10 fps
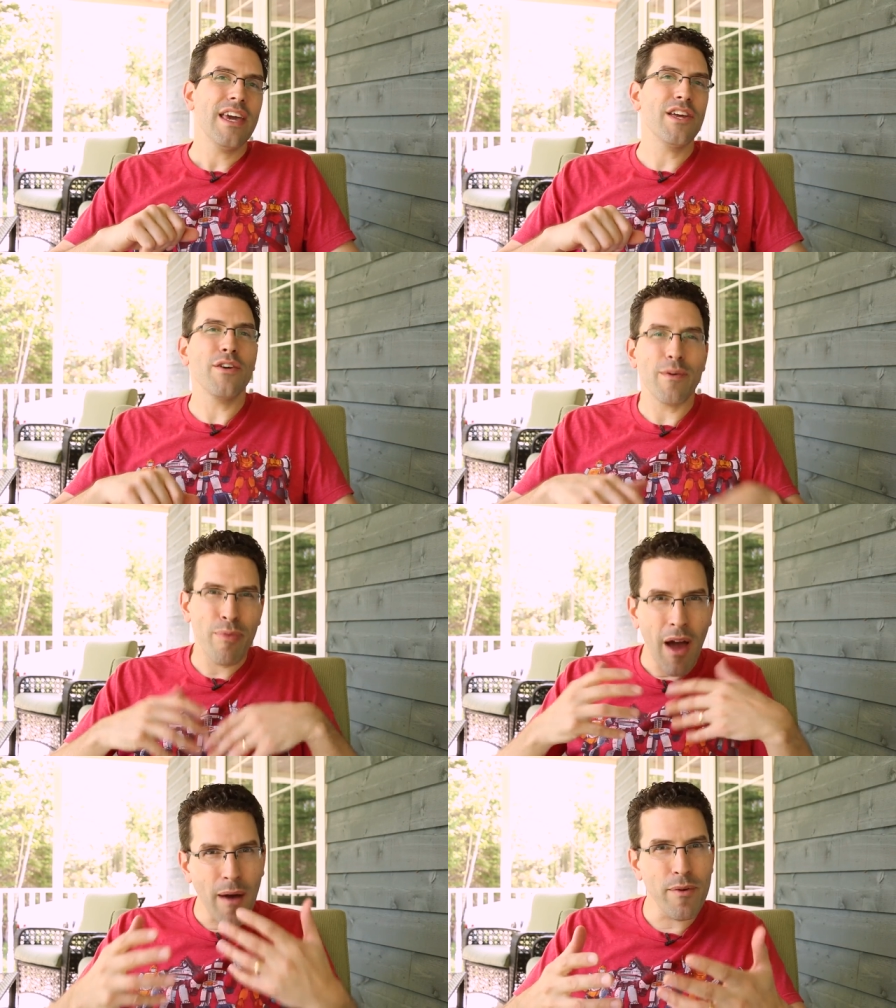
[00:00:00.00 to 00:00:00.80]
You know, the
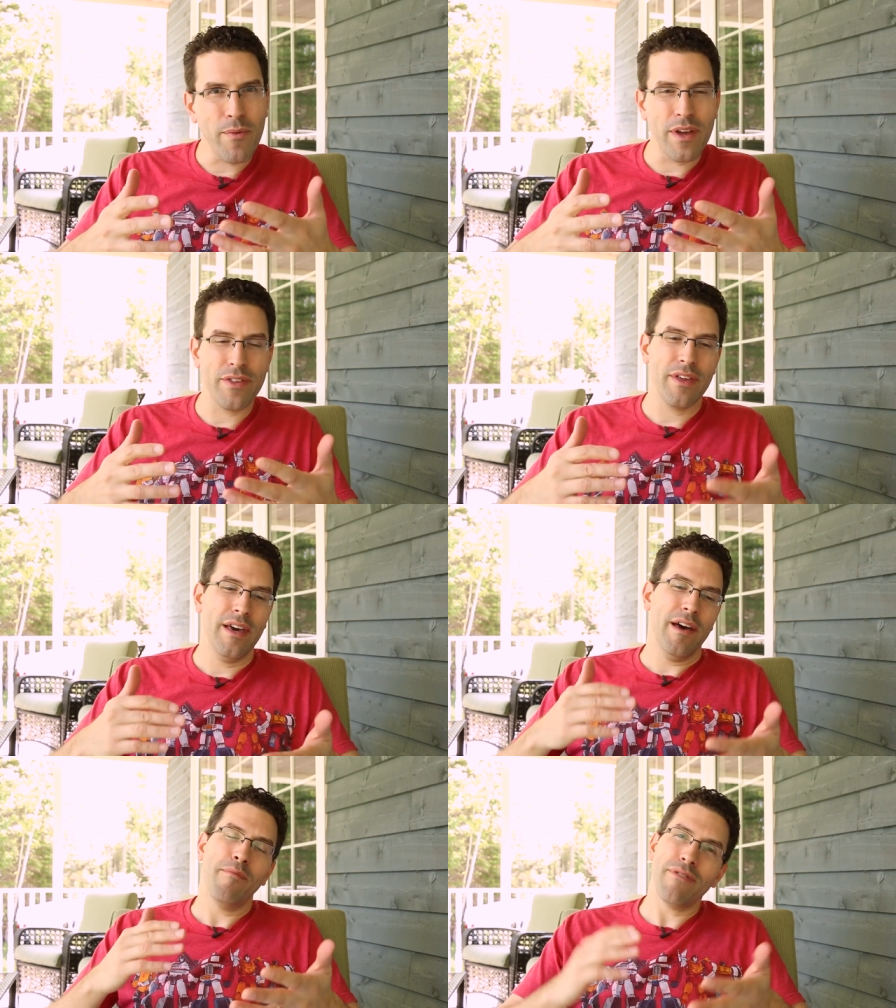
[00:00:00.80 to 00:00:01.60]
problem with
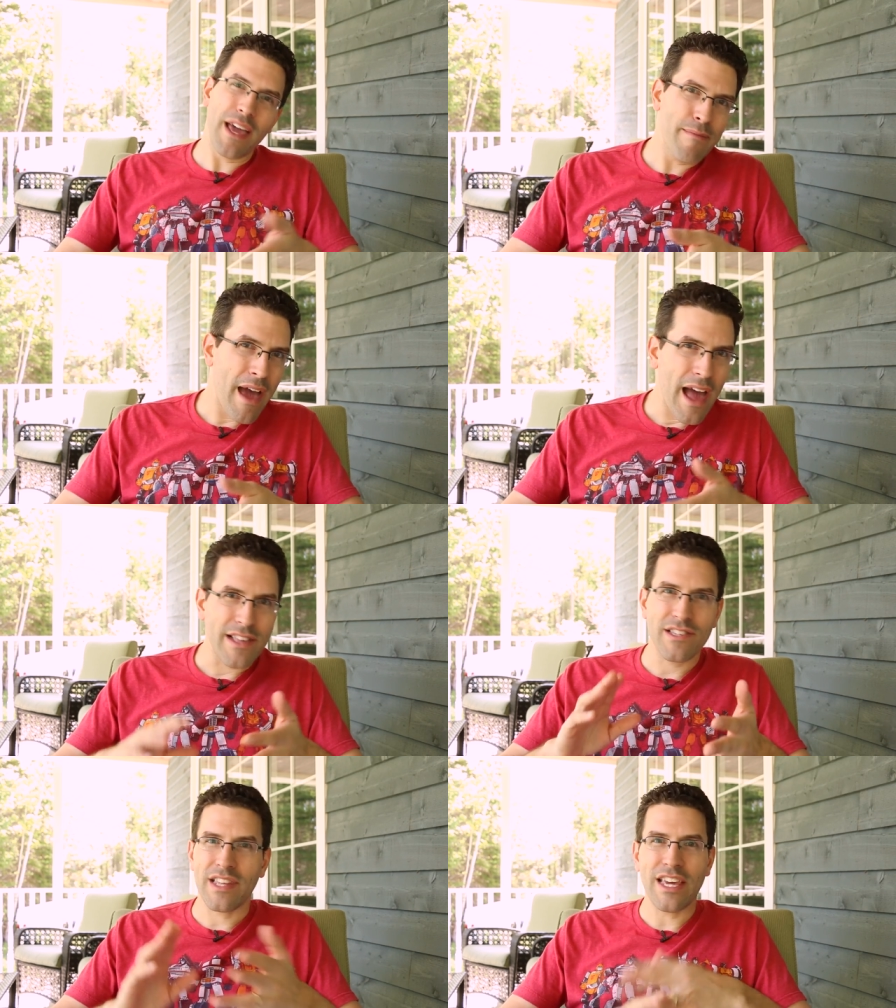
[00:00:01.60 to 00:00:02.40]

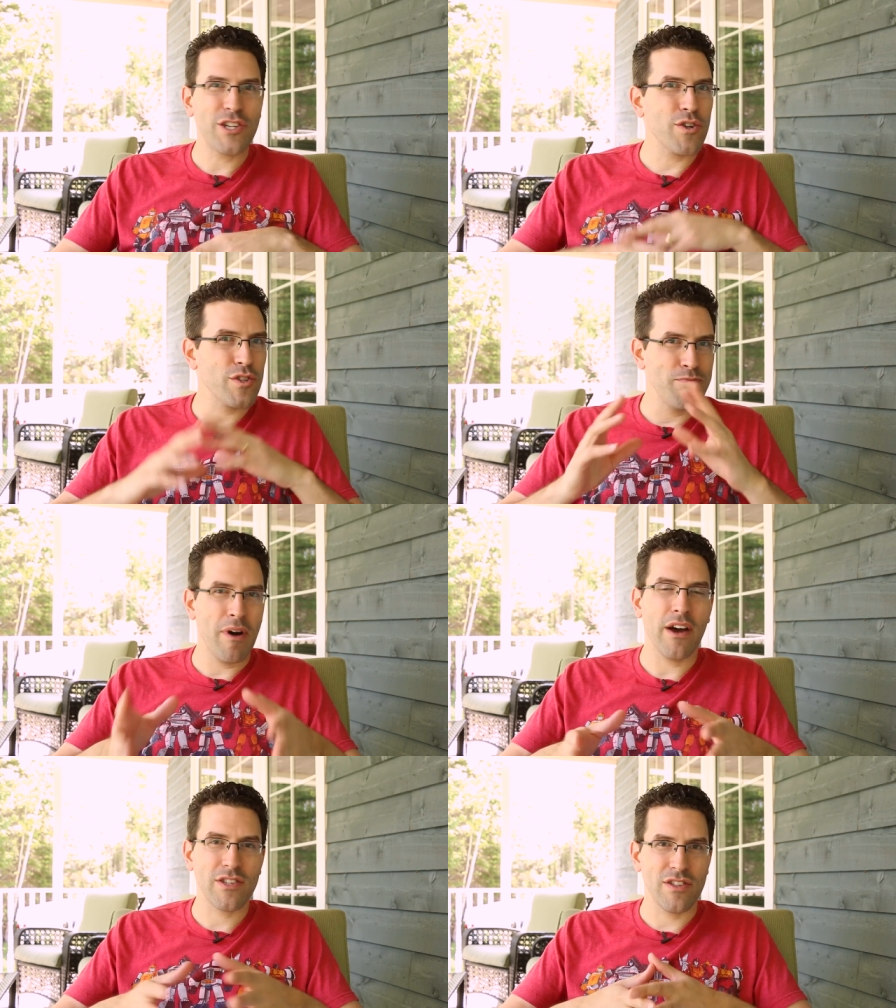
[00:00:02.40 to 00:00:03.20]
playmats, t-shirts,
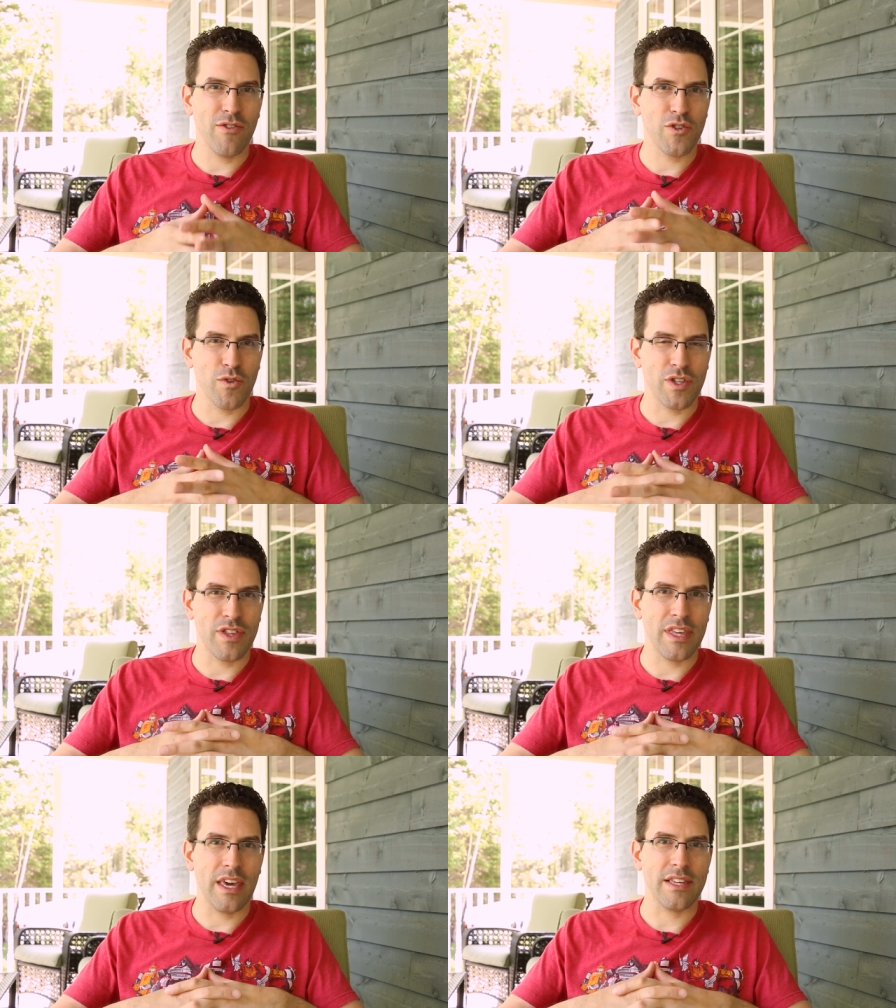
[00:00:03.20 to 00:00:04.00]
mugs, and those sorts
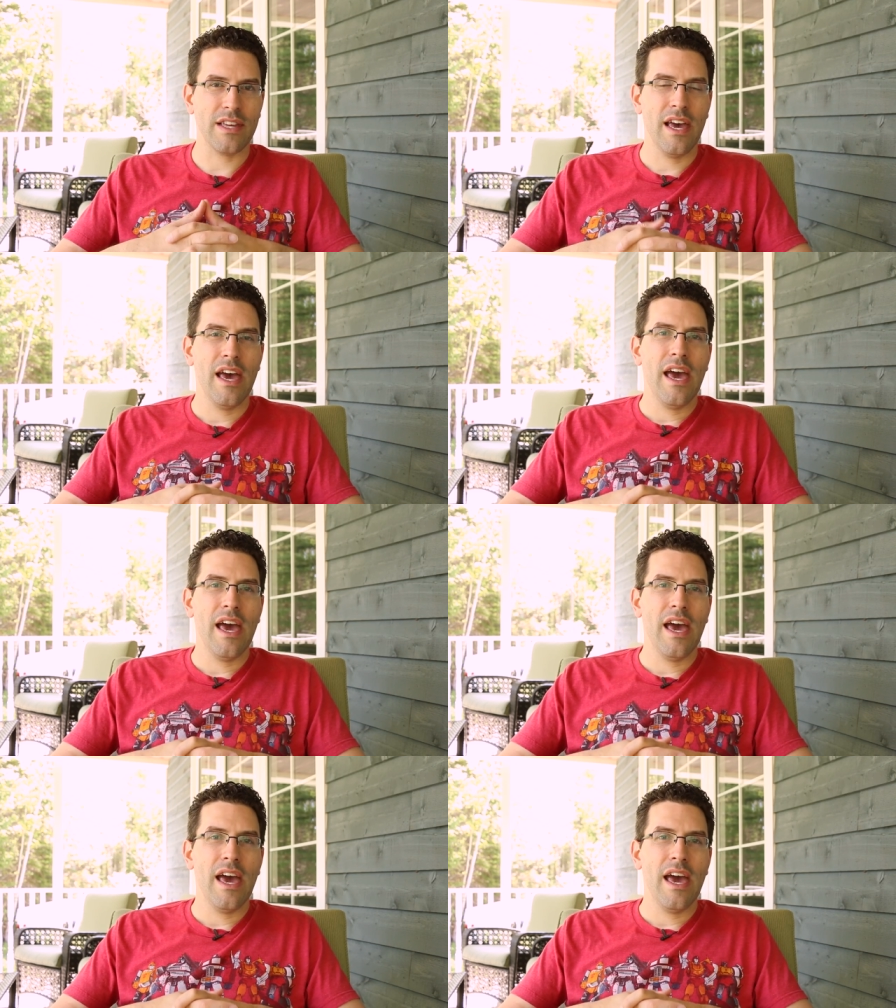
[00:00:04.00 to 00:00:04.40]
of things